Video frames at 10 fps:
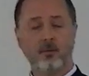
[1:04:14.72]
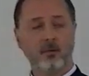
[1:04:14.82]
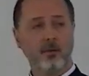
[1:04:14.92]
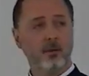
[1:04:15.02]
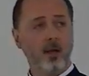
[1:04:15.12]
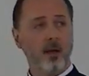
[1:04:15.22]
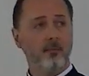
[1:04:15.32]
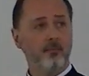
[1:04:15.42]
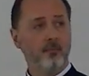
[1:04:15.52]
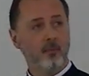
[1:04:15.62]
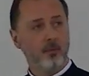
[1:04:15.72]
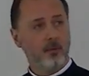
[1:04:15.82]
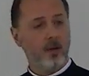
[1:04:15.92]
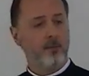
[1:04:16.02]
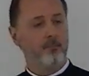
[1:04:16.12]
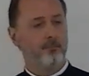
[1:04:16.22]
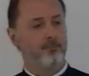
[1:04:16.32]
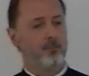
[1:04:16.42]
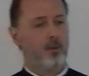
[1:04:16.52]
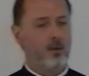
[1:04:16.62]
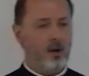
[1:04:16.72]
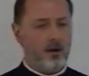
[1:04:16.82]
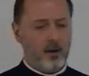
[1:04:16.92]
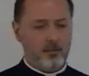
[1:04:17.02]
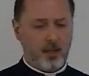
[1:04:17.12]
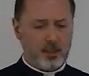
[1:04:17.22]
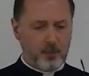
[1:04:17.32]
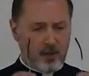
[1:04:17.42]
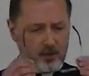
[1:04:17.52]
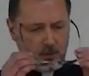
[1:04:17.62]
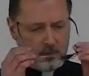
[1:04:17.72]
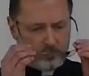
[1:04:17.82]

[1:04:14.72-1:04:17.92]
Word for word: further than that. Okay? All right, next page.